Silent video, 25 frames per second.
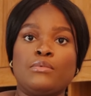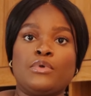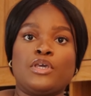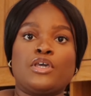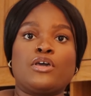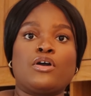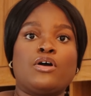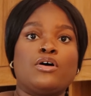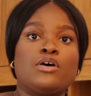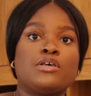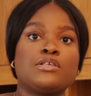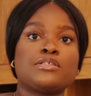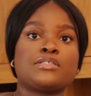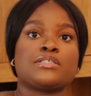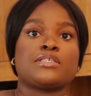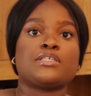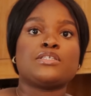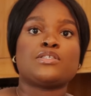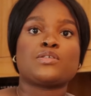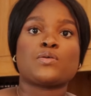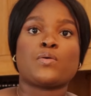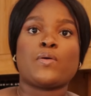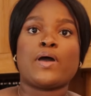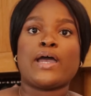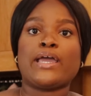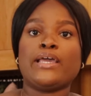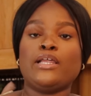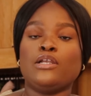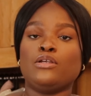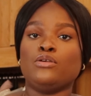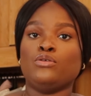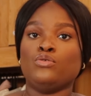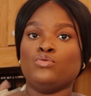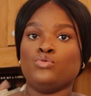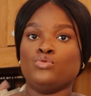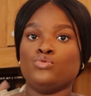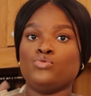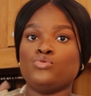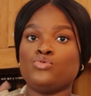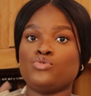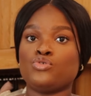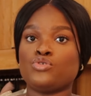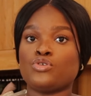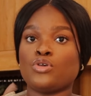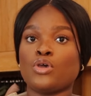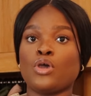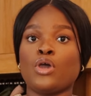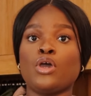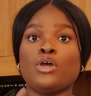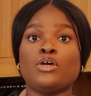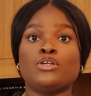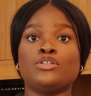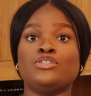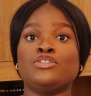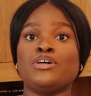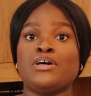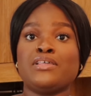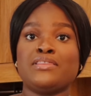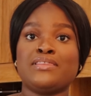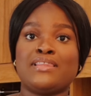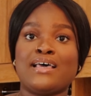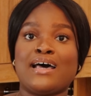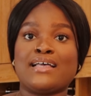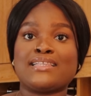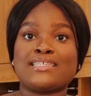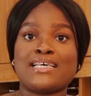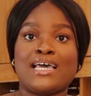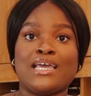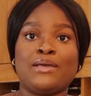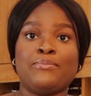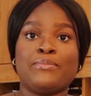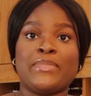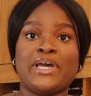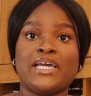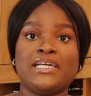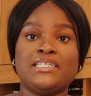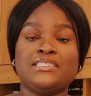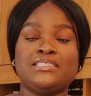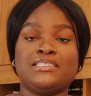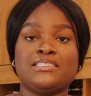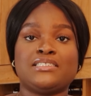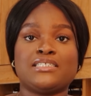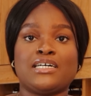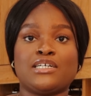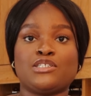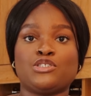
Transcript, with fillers: because it's quite loose not that I mind it